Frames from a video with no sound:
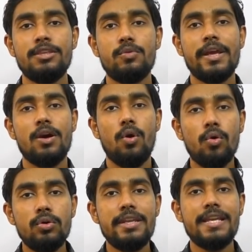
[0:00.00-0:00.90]
You can
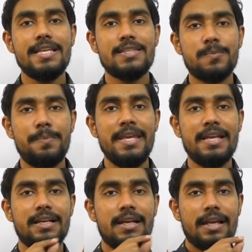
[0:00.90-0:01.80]
only
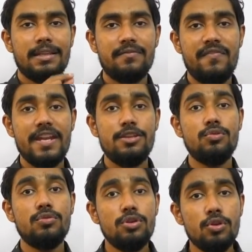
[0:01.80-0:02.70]
speak when
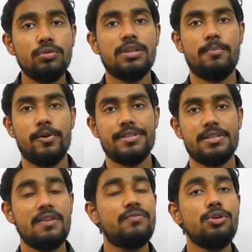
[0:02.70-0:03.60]
you know the
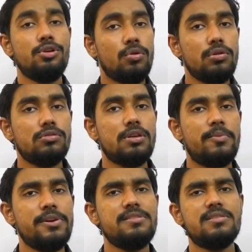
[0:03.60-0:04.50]
points. If you don't know the
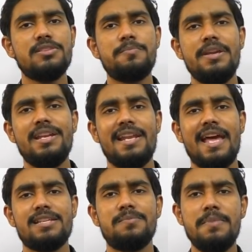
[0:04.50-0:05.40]
point, just be
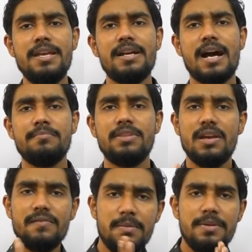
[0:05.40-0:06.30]
relaxed, be calm.
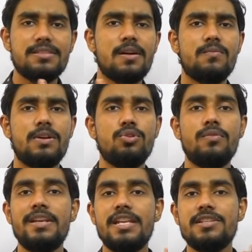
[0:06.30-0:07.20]
There will be someone
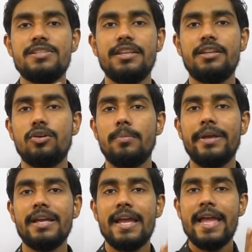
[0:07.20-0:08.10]
who will initiate the
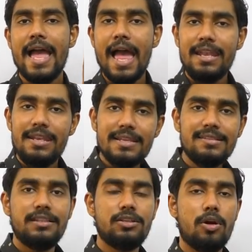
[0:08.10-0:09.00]
topic and
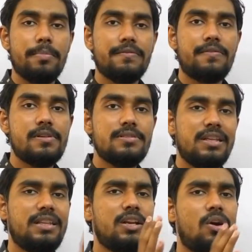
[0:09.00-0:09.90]
listen to the topic
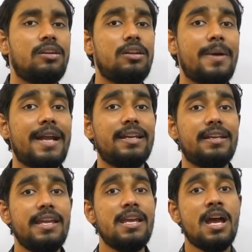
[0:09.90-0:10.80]
first, and then
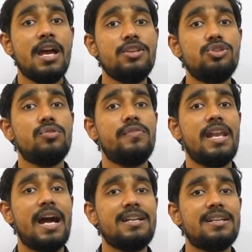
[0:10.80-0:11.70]
automatically you
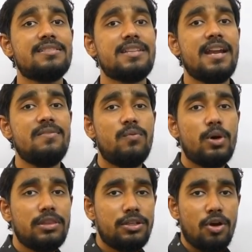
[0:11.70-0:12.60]
will understand
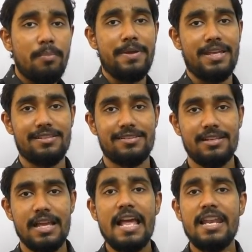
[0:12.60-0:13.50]
what the topic
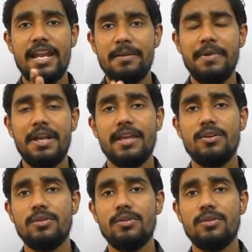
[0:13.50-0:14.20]
is. Let me